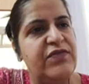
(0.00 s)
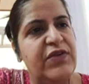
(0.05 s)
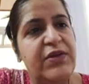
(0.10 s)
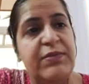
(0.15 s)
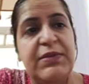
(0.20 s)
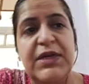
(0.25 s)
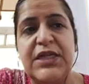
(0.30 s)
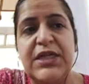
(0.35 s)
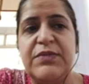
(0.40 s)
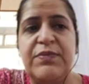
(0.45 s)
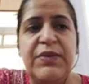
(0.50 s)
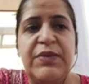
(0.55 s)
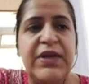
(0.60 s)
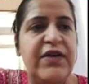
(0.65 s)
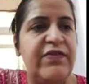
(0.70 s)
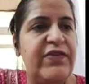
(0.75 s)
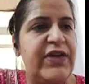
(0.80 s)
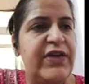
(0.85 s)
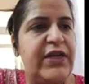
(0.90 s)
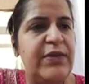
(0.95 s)
Females play
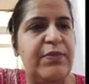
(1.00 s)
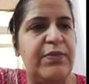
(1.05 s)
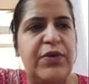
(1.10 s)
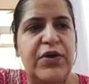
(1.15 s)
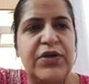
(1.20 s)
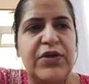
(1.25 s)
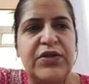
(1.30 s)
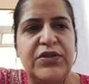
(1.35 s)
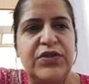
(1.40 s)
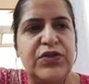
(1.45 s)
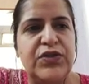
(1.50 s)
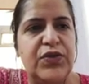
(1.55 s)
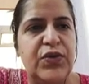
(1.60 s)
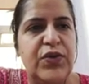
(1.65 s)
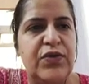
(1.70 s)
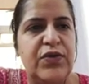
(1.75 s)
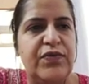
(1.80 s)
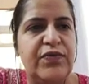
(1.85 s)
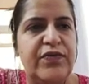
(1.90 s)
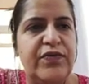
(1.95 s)
a very important
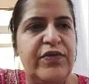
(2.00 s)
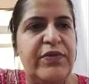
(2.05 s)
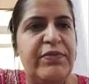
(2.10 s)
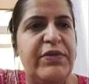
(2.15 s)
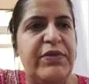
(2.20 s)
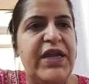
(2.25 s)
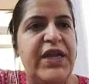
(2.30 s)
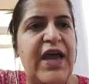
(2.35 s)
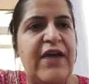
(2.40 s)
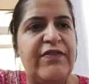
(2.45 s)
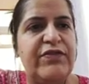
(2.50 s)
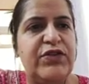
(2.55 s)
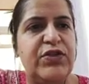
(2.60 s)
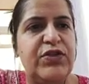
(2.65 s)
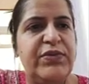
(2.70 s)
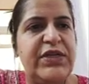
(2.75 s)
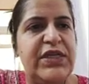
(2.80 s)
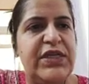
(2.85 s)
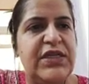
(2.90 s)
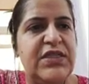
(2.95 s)
role. Women have
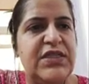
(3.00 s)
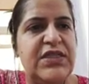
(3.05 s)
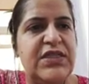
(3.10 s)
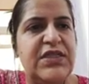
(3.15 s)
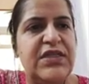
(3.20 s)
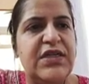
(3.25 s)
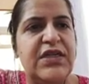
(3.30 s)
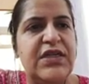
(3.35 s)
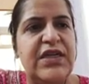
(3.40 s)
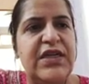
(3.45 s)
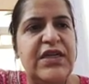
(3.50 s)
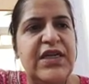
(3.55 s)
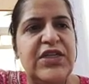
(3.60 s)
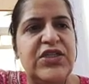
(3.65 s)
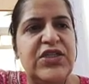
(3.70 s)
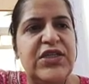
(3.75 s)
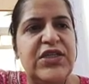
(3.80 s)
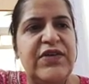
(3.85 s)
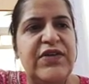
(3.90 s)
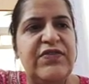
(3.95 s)
to be considered in
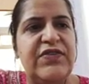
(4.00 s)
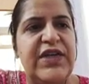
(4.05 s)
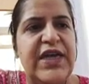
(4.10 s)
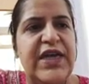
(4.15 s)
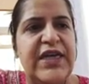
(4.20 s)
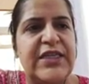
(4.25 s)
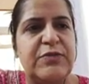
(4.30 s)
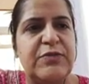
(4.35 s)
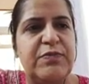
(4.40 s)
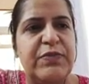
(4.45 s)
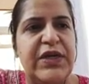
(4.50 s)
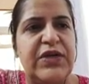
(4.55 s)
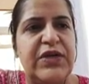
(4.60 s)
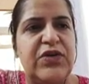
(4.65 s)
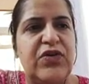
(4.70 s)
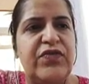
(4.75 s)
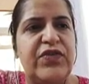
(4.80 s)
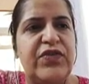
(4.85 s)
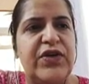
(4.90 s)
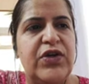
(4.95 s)
each and every
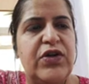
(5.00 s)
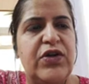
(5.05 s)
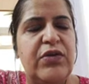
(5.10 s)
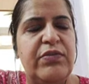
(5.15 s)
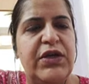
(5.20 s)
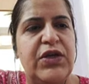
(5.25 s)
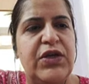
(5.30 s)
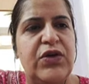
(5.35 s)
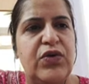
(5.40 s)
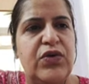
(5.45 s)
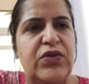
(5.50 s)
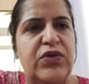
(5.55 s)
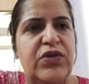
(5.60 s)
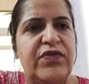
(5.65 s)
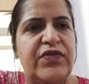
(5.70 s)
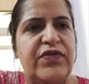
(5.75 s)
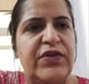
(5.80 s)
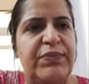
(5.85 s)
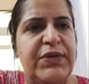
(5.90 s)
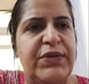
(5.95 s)
aspect of economic growth
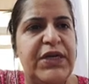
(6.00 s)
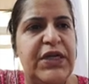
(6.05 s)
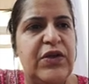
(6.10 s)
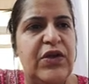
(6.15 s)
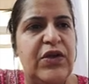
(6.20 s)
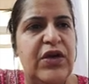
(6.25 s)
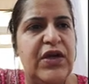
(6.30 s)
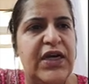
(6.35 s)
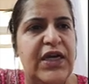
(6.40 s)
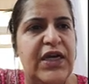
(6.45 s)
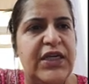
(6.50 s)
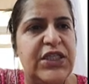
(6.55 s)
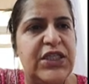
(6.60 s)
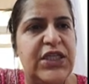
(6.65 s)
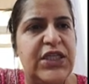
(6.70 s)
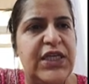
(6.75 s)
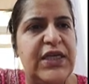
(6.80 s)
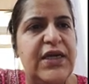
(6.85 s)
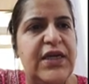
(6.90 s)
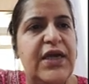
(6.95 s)
of a particular
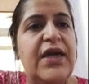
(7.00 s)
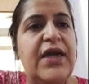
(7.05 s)
country.